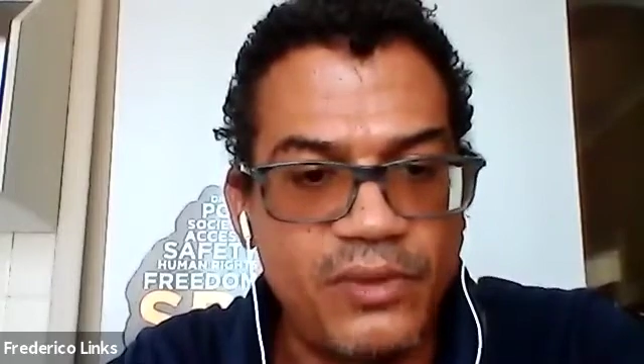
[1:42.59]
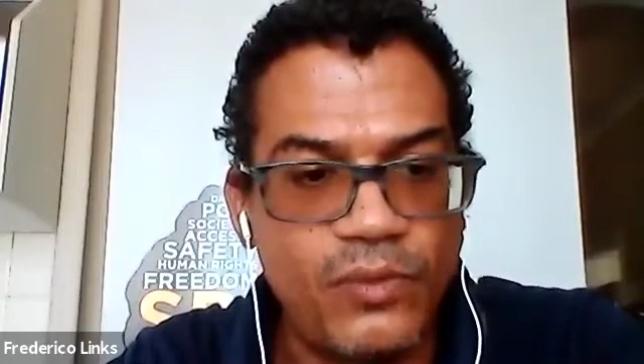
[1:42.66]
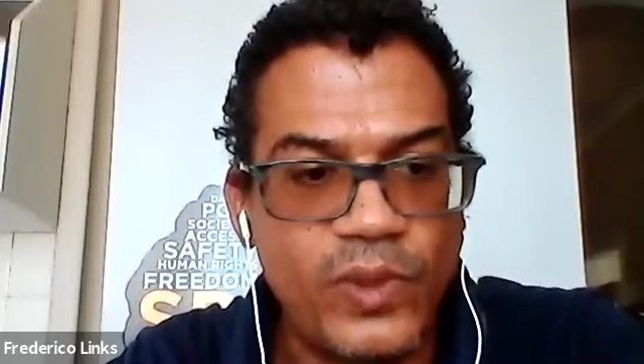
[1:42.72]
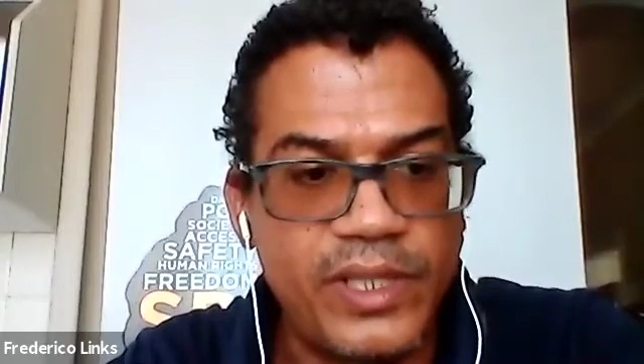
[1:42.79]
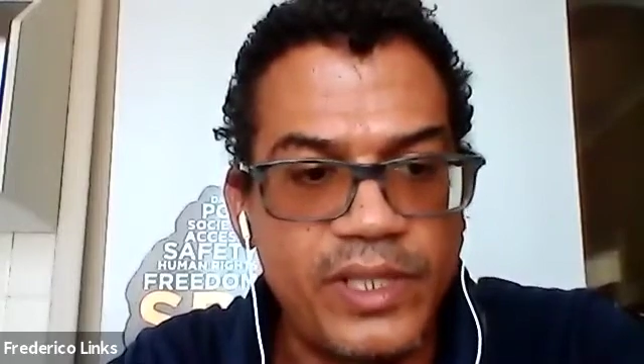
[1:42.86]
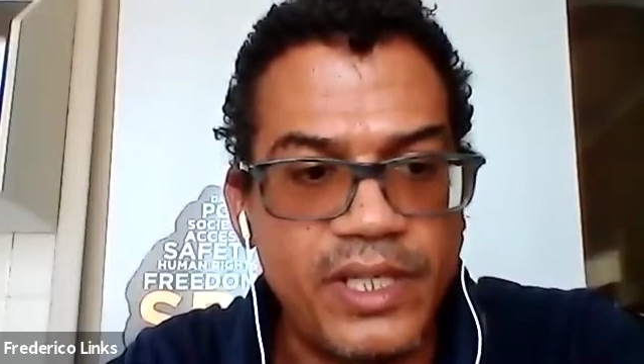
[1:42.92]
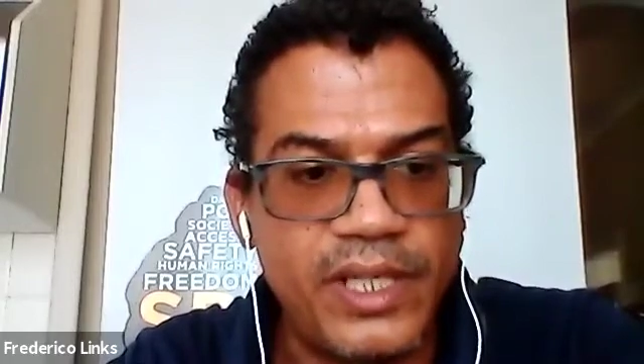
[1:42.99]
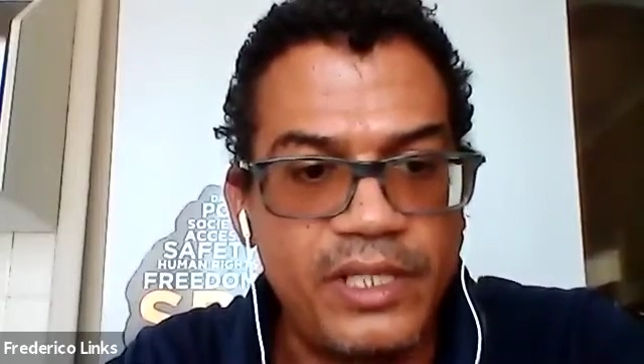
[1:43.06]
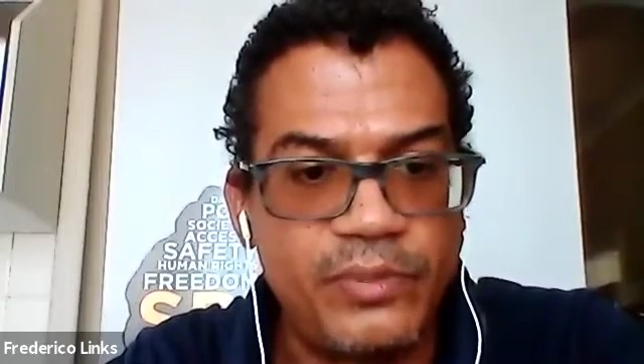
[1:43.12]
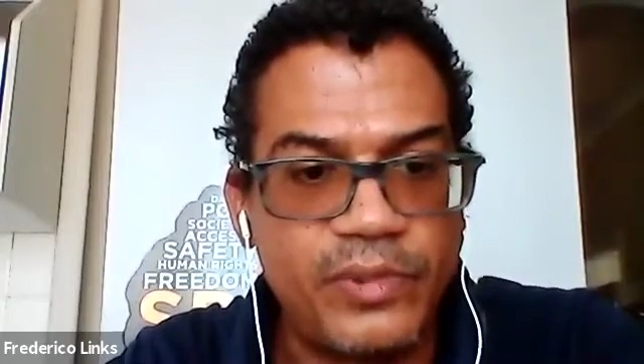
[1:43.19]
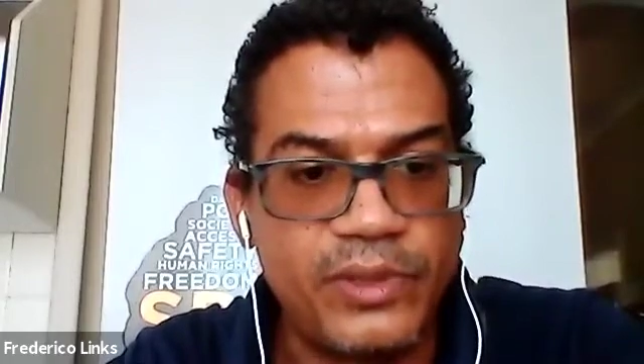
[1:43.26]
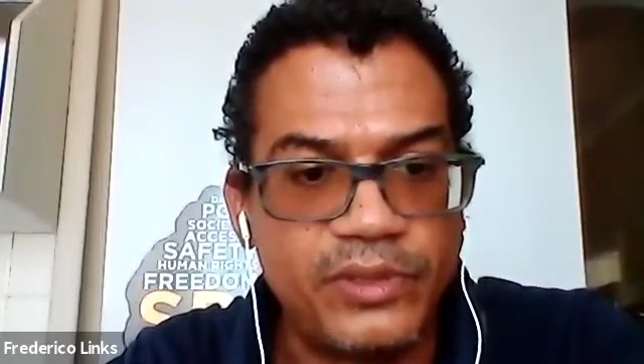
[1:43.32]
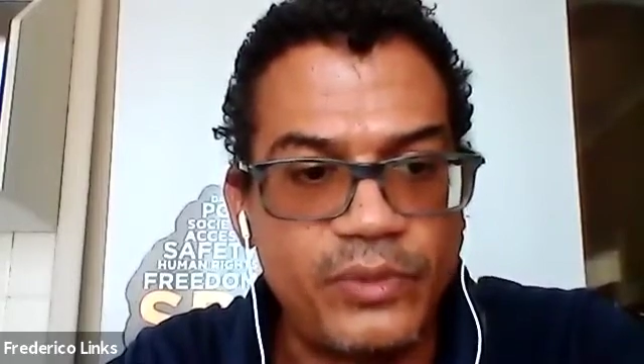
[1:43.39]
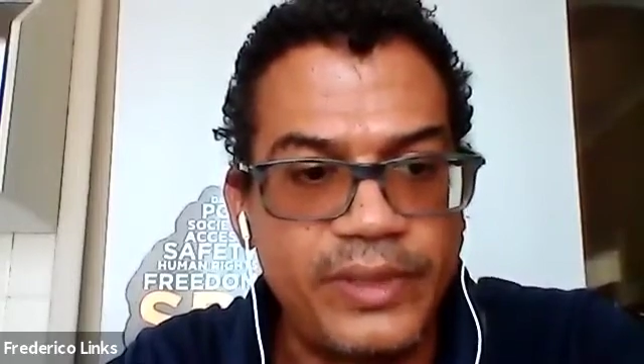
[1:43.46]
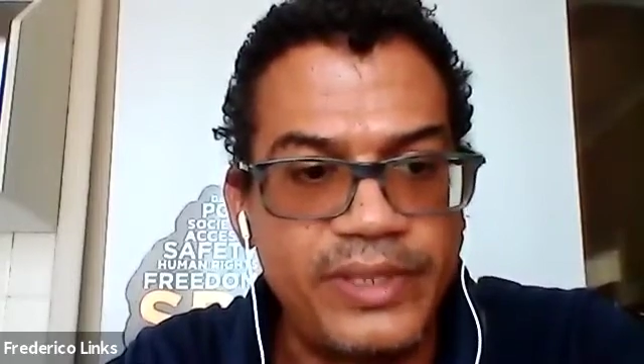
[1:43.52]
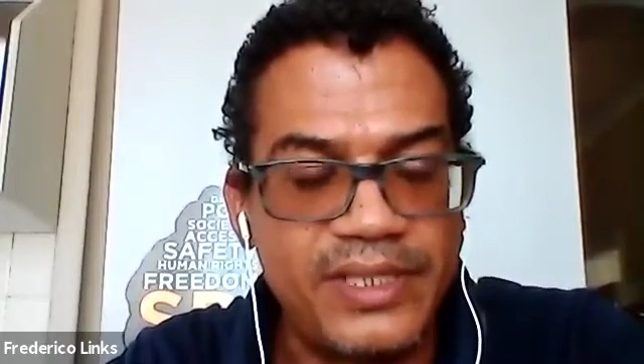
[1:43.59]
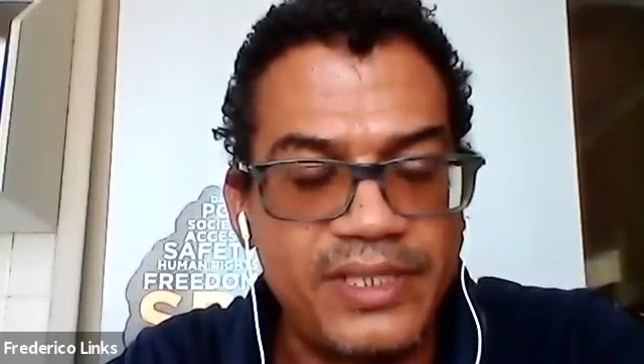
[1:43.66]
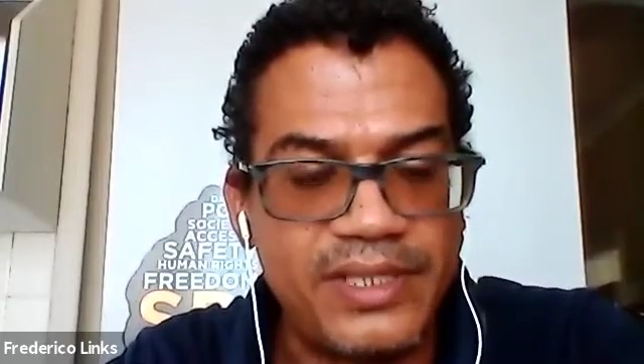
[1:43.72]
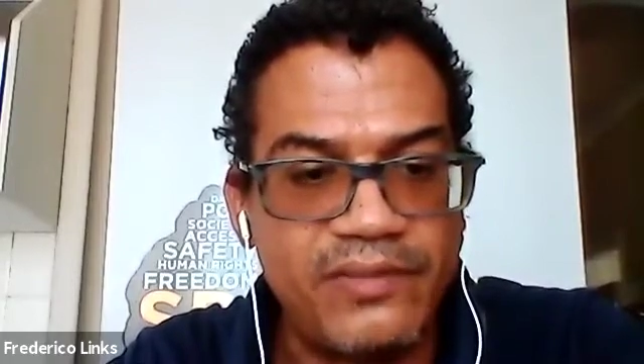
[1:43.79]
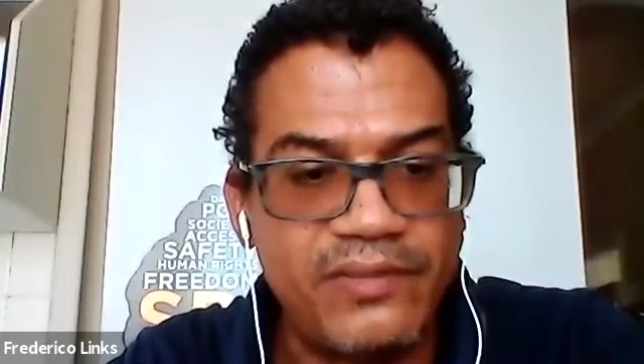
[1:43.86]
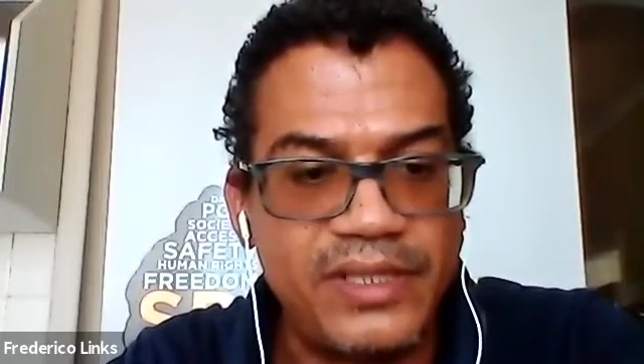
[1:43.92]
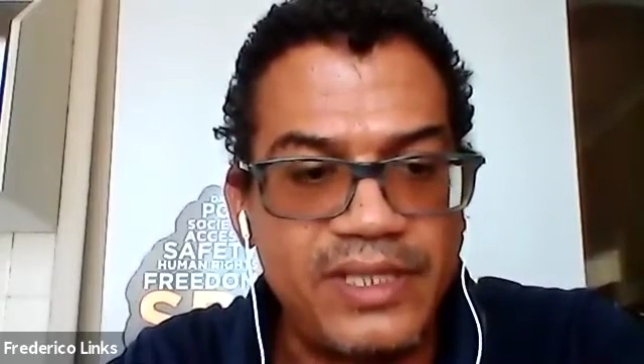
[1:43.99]
1 April
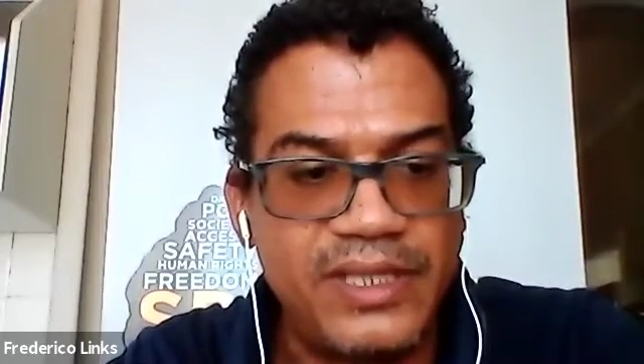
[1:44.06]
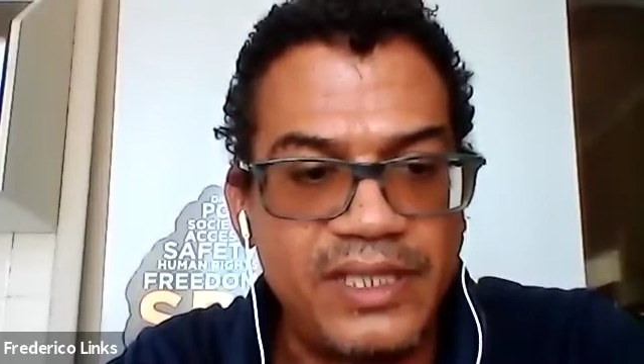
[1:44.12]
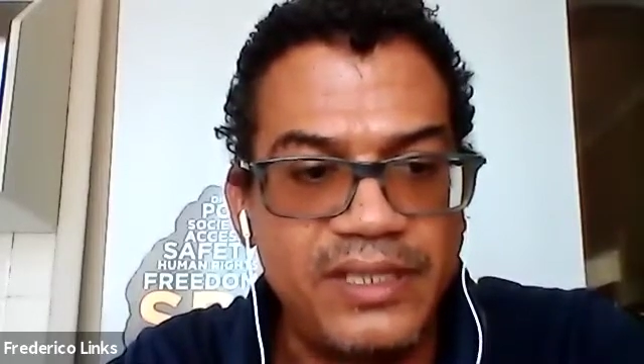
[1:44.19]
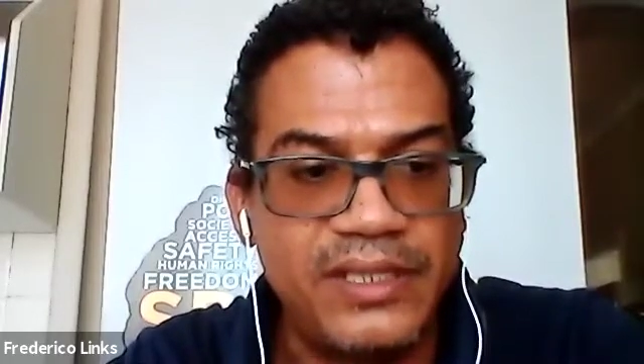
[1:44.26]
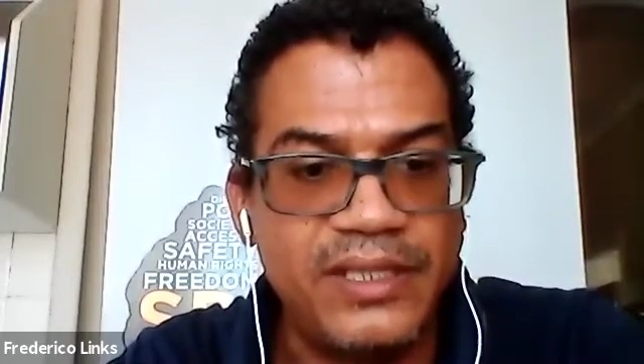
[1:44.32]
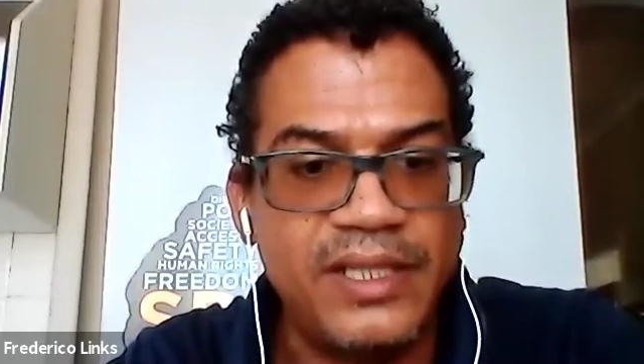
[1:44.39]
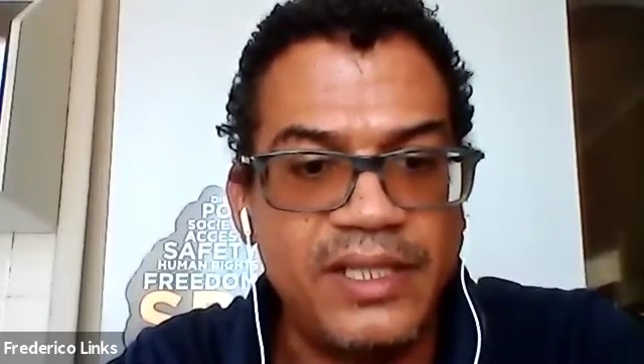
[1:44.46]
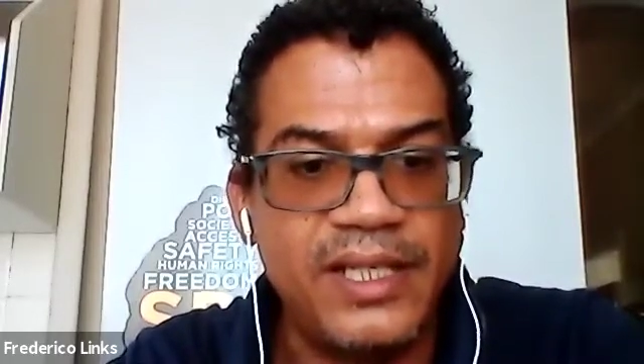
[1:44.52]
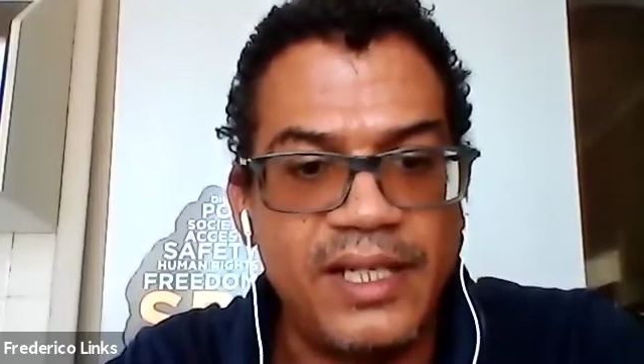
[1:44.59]
2017.